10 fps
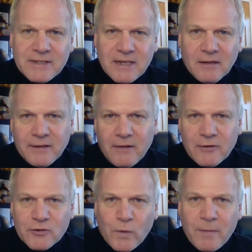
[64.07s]
of a deal.
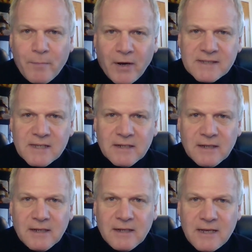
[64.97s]
Another 20 bucks
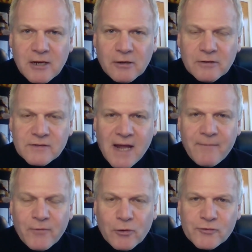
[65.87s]
in, in a year's
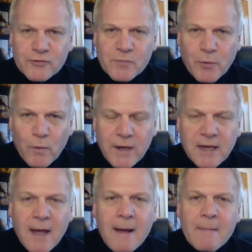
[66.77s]
time for groceries per week.